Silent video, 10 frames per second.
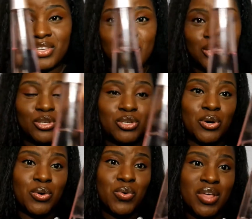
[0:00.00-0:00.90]

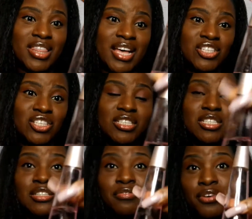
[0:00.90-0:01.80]
so that's
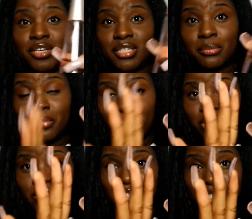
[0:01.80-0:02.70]
just the first
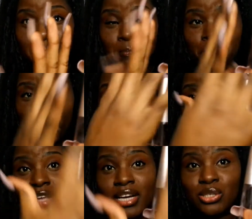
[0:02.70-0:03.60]
impressions of
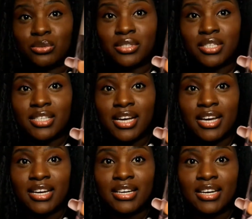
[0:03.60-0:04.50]
the actual
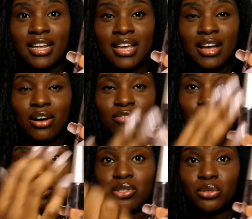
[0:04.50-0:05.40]
design of the
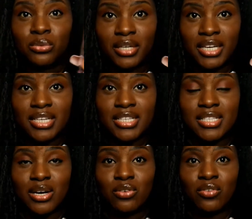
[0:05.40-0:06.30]
bottle in
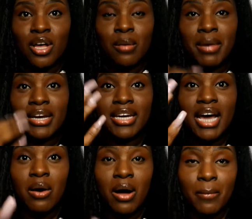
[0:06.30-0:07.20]
itself but
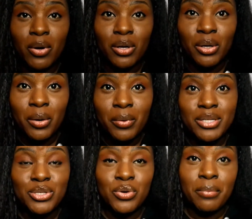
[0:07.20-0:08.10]
now I'm going to go
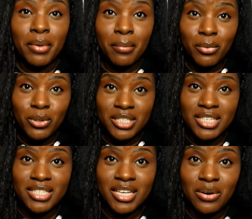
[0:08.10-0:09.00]
into a bit more
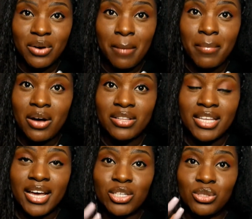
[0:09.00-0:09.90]
detail about the
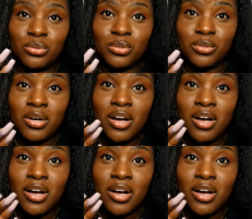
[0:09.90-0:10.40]
actual